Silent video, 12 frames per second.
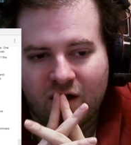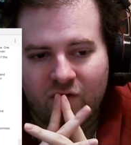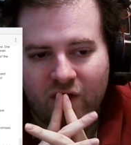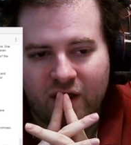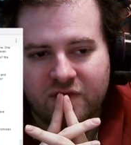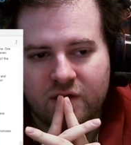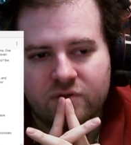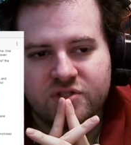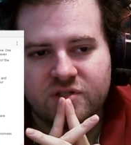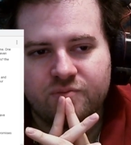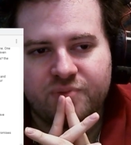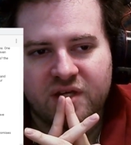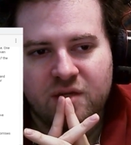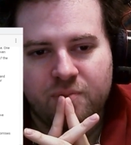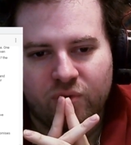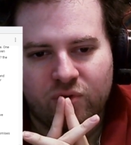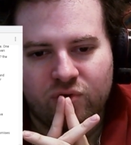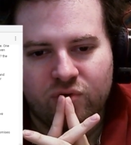like, there are some
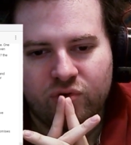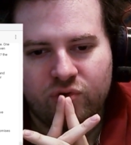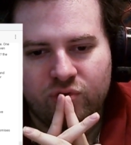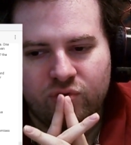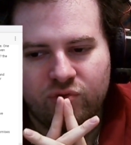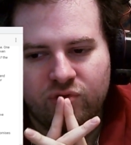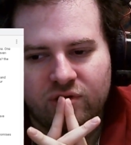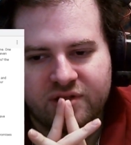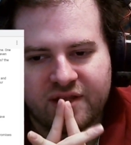people who looked